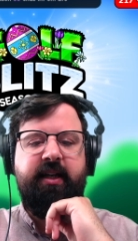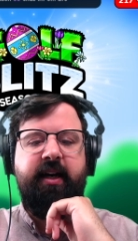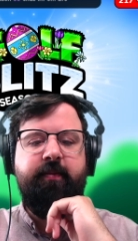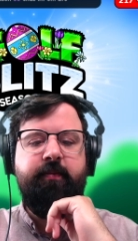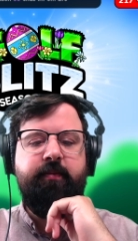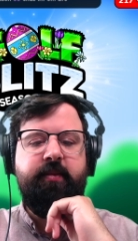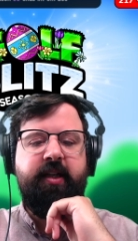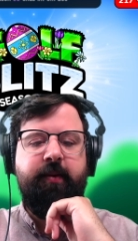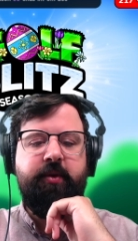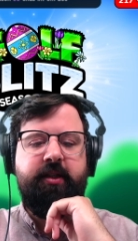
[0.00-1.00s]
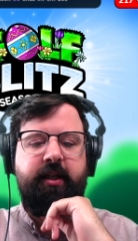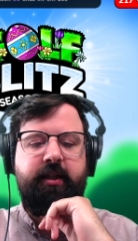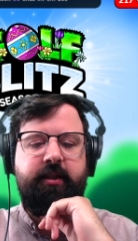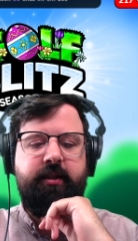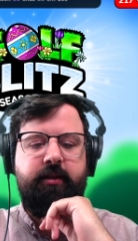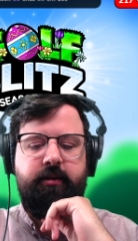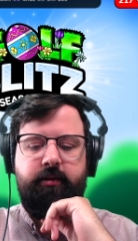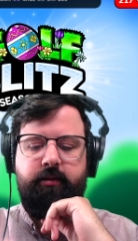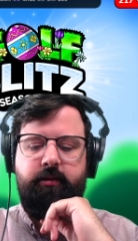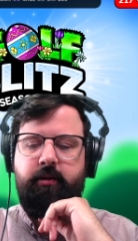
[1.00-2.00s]
time time will tell us
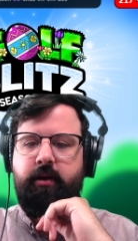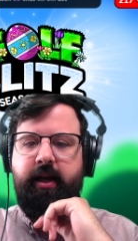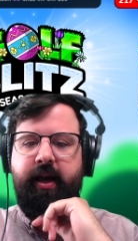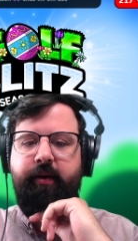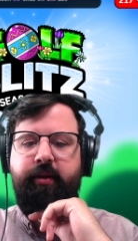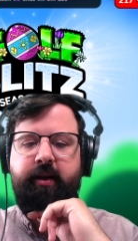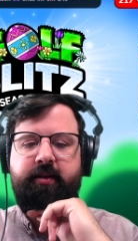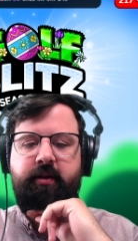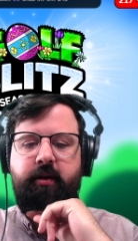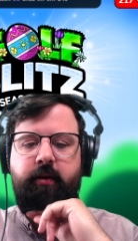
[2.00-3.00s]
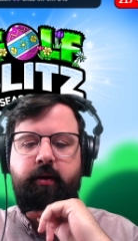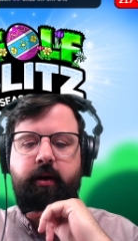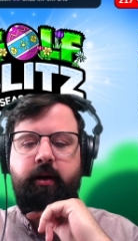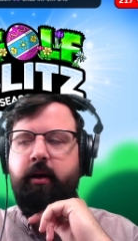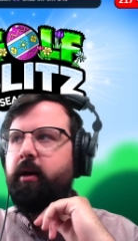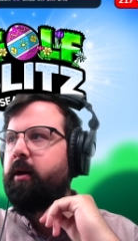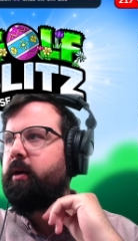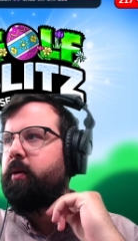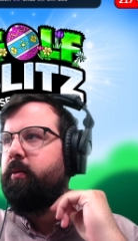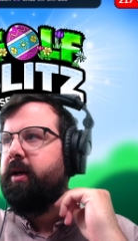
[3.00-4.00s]
how things are going.
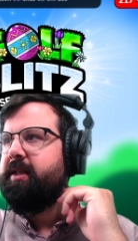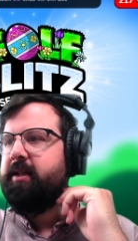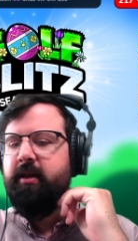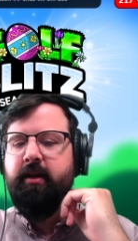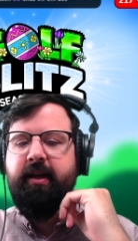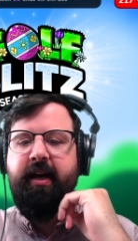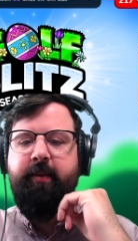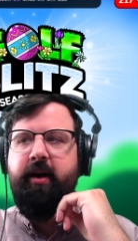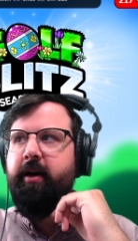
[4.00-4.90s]
Risk, come